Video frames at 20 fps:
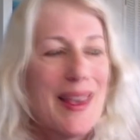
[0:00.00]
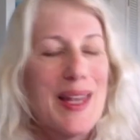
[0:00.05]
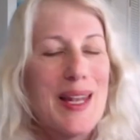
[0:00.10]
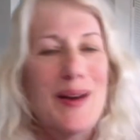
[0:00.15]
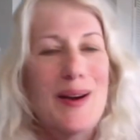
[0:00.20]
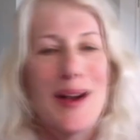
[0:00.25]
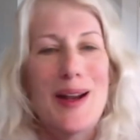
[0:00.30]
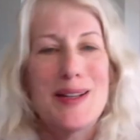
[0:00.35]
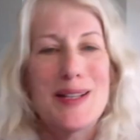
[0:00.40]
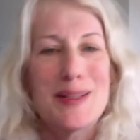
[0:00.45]
You
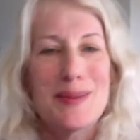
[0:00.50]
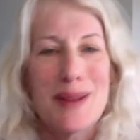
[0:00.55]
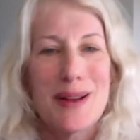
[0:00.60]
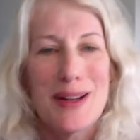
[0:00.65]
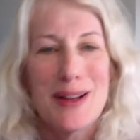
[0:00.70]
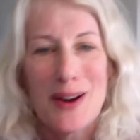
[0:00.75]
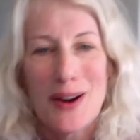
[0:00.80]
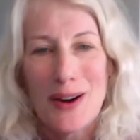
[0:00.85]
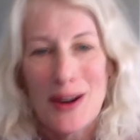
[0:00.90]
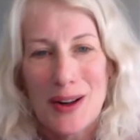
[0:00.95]
know, I just
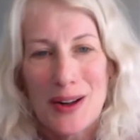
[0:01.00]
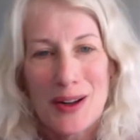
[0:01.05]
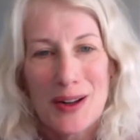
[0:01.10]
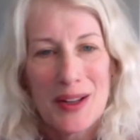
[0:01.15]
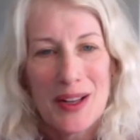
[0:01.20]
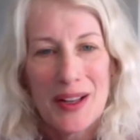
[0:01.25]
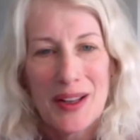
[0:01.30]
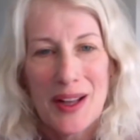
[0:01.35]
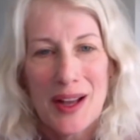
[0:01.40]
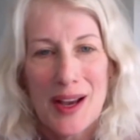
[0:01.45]
read an article
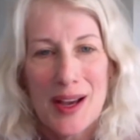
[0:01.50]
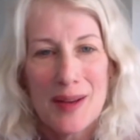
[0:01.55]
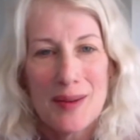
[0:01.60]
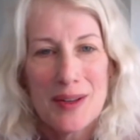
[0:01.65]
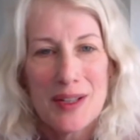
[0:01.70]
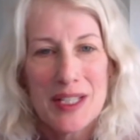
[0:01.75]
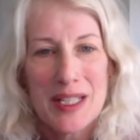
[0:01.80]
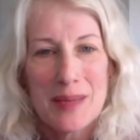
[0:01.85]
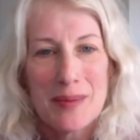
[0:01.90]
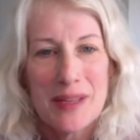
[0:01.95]
online
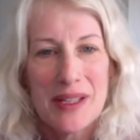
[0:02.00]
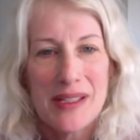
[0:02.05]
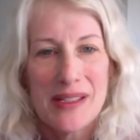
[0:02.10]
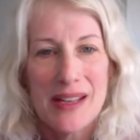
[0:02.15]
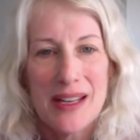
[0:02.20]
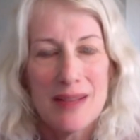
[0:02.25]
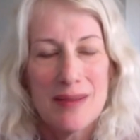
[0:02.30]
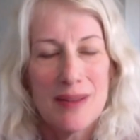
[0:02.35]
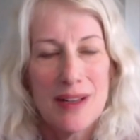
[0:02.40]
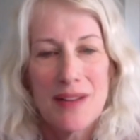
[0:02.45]
where someone
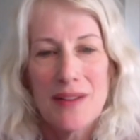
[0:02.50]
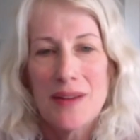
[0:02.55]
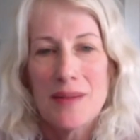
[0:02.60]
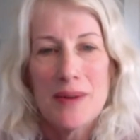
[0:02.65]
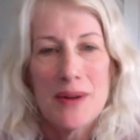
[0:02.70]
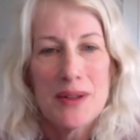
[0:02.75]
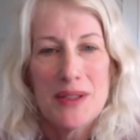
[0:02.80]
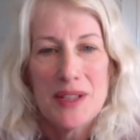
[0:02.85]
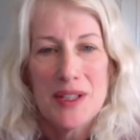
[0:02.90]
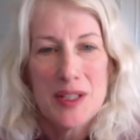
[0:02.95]
said one of the
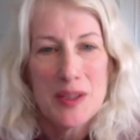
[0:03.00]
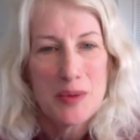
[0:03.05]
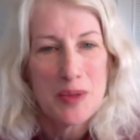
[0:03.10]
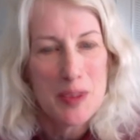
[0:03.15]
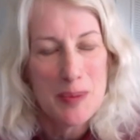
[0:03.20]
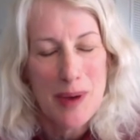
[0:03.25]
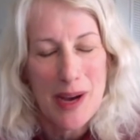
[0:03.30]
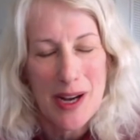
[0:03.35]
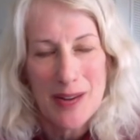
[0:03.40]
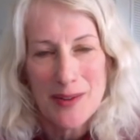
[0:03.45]
most
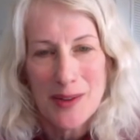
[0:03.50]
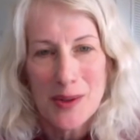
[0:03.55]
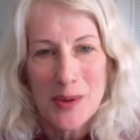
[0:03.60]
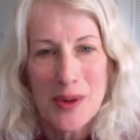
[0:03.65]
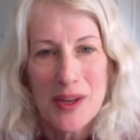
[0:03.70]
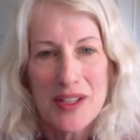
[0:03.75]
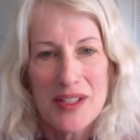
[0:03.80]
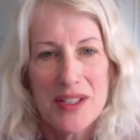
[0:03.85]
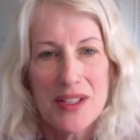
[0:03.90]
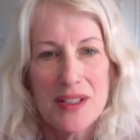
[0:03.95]
disrespectful
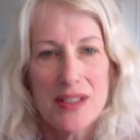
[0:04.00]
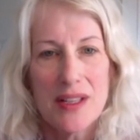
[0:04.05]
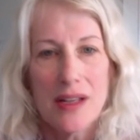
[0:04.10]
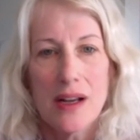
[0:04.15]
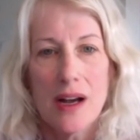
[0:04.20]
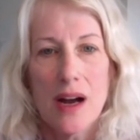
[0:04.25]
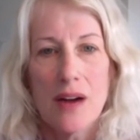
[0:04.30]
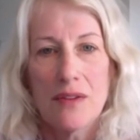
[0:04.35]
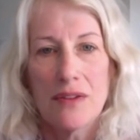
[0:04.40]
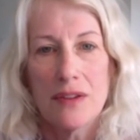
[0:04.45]
questions
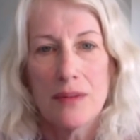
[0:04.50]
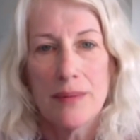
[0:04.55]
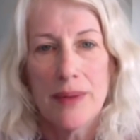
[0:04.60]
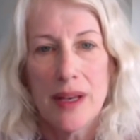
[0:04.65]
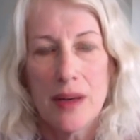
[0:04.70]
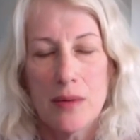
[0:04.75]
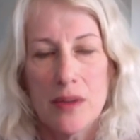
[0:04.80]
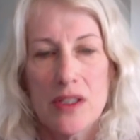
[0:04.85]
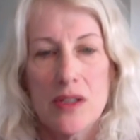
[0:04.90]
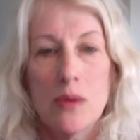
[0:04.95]
they got from
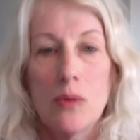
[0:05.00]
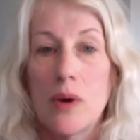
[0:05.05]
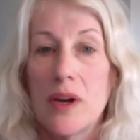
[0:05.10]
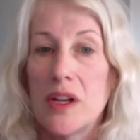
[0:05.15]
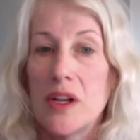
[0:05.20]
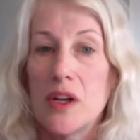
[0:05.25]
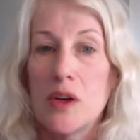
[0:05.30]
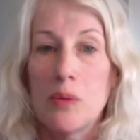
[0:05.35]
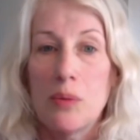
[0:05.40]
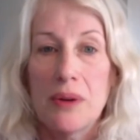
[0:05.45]
men was,
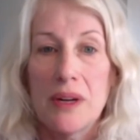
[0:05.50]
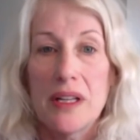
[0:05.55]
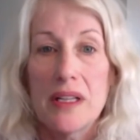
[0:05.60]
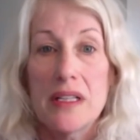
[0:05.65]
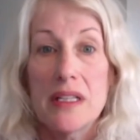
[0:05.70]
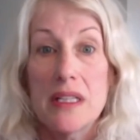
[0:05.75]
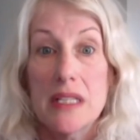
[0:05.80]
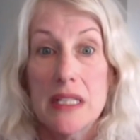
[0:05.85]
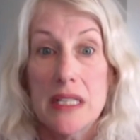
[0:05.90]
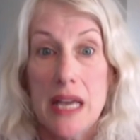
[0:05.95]
what do you bring
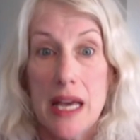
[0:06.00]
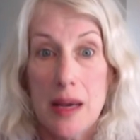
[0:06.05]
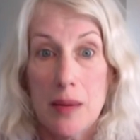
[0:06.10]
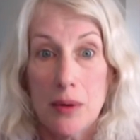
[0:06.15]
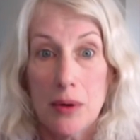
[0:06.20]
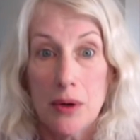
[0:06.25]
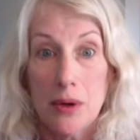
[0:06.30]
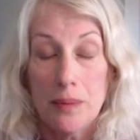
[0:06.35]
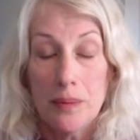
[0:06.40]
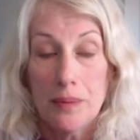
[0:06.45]
to the
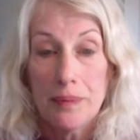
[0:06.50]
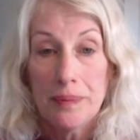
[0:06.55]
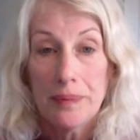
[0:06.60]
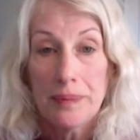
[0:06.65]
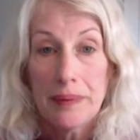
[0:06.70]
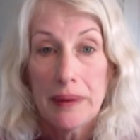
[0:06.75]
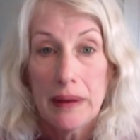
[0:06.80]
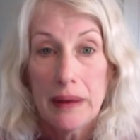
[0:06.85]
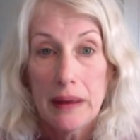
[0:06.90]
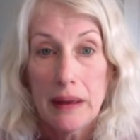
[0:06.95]
table?
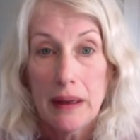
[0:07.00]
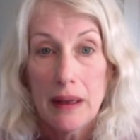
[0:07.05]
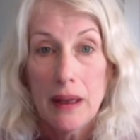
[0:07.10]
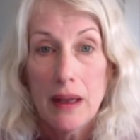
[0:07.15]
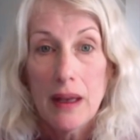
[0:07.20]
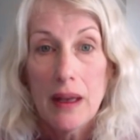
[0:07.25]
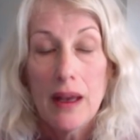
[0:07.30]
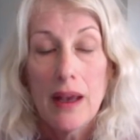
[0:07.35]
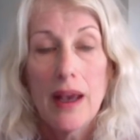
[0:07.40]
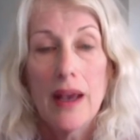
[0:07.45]

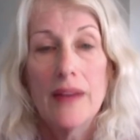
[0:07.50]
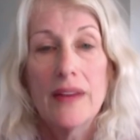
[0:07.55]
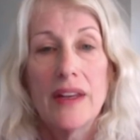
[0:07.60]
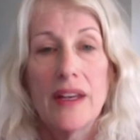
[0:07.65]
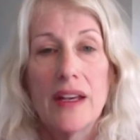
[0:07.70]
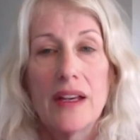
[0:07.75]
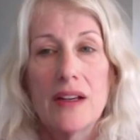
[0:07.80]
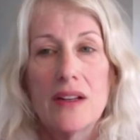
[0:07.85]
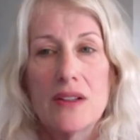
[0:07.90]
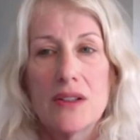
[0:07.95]
And
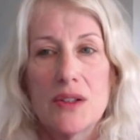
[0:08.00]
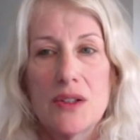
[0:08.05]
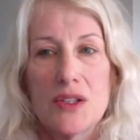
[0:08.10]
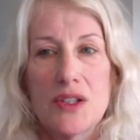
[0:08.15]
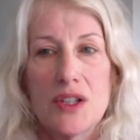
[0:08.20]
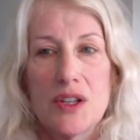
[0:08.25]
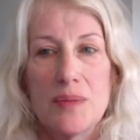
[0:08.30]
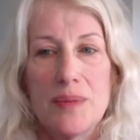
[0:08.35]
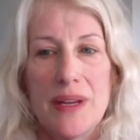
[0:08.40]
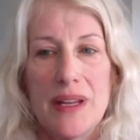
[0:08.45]
the answer
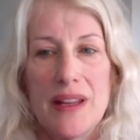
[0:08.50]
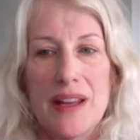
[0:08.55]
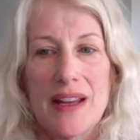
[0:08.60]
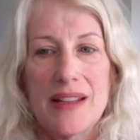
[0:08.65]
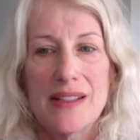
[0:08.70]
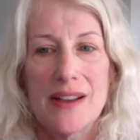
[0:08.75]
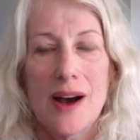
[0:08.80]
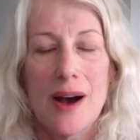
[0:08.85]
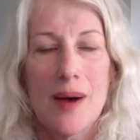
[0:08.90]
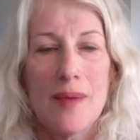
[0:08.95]
should be,
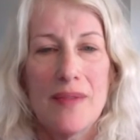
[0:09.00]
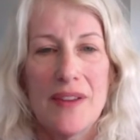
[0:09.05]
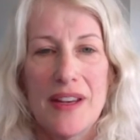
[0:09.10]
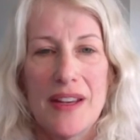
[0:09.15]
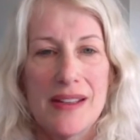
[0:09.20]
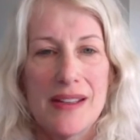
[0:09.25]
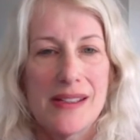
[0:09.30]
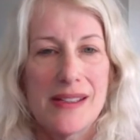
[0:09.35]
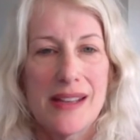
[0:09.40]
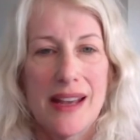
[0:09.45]
that's
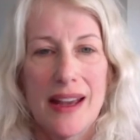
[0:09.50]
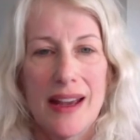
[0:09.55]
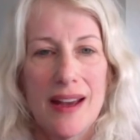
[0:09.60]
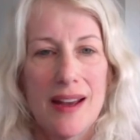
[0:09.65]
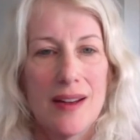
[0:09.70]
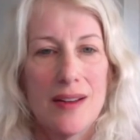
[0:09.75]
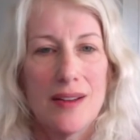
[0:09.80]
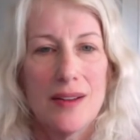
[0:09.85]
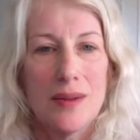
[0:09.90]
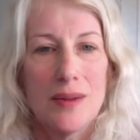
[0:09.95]
obvious,
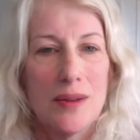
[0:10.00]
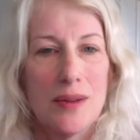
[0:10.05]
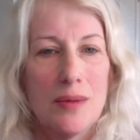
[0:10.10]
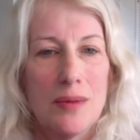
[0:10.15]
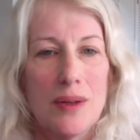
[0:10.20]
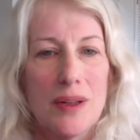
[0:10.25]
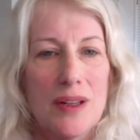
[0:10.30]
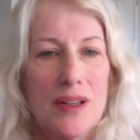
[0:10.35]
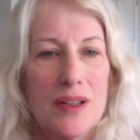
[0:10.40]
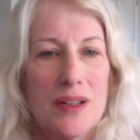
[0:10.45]
and
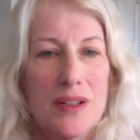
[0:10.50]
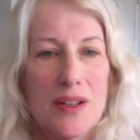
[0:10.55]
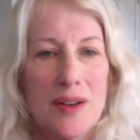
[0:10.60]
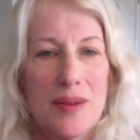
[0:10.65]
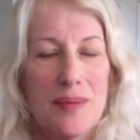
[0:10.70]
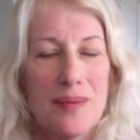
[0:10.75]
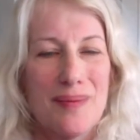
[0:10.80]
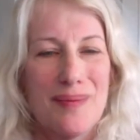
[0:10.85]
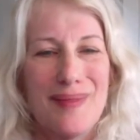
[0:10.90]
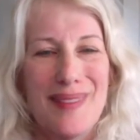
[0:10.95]
you really
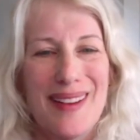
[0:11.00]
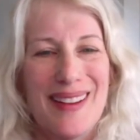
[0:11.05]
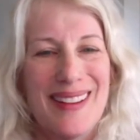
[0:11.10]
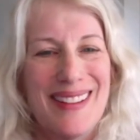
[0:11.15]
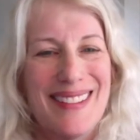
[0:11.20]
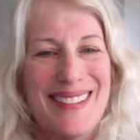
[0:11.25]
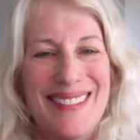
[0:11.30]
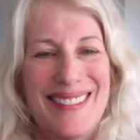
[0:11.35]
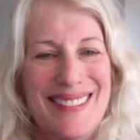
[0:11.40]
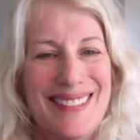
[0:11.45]
shouldn't.
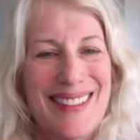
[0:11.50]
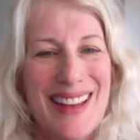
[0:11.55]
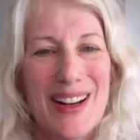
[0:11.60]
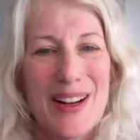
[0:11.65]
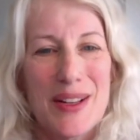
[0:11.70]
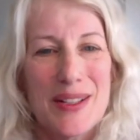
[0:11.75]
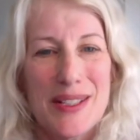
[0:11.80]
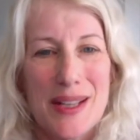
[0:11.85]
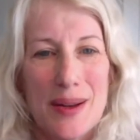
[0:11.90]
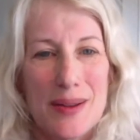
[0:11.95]
That
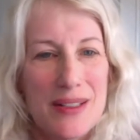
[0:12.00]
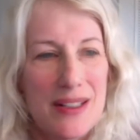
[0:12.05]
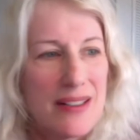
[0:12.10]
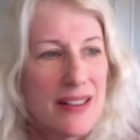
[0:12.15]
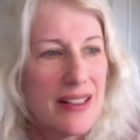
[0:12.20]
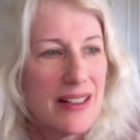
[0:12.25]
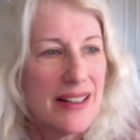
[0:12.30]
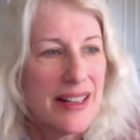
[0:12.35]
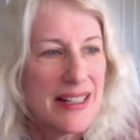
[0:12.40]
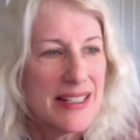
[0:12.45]
all sounds a
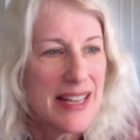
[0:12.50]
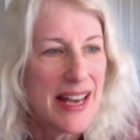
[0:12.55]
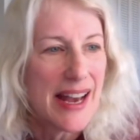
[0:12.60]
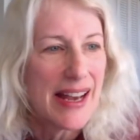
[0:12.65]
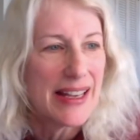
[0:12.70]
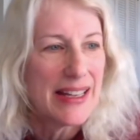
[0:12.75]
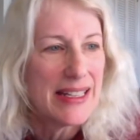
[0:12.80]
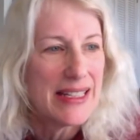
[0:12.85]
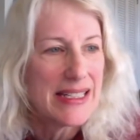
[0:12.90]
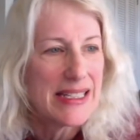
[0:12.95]
little
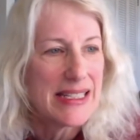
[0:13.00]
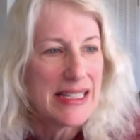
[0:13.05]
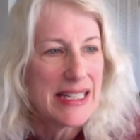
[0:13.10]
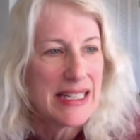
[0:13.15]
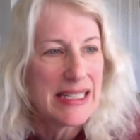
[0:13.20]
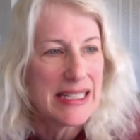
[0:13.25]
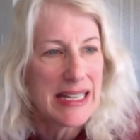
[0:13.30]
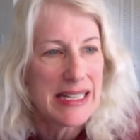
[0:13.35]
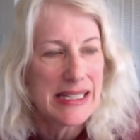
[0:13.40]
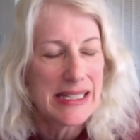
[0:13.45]

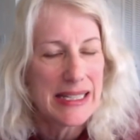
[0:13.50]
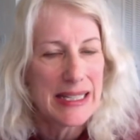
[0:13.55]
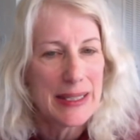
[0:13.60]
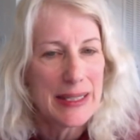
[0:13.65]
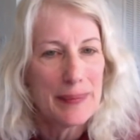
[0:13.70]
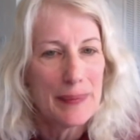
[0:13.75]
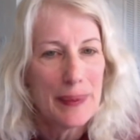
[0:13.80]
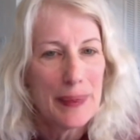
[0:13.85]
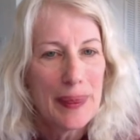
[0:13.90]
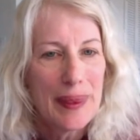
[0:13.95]
antagonistic, doesn't
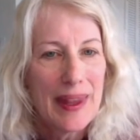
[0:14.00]
it?